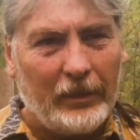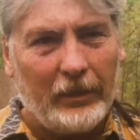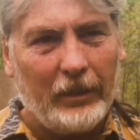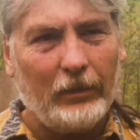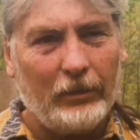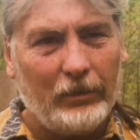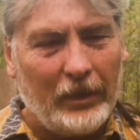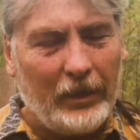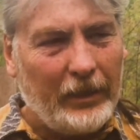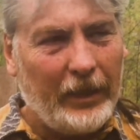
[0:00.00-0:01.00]
you know,
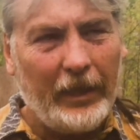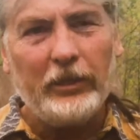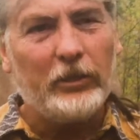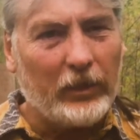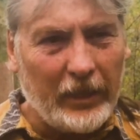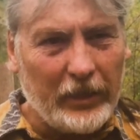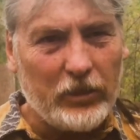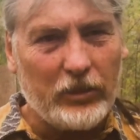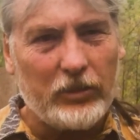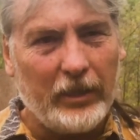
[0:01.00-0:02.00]
end your
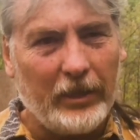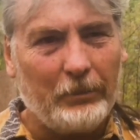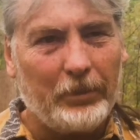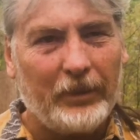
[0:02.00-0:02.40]
relationship,